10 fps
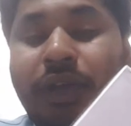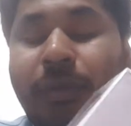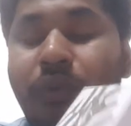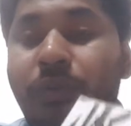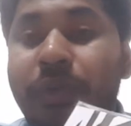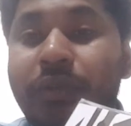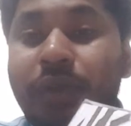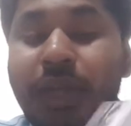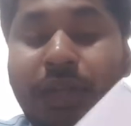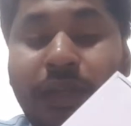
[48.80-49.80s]
I'm hoping to
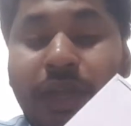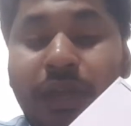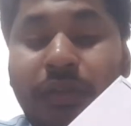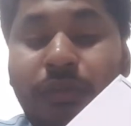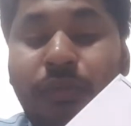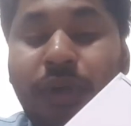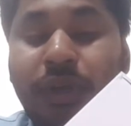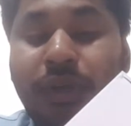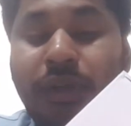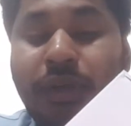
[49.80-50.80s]
get another
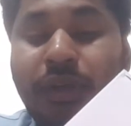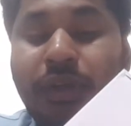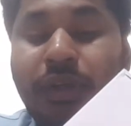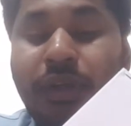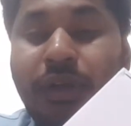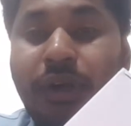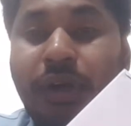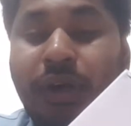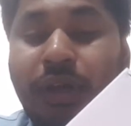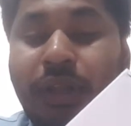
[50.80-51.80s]
one
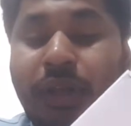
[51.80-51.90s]
uh, La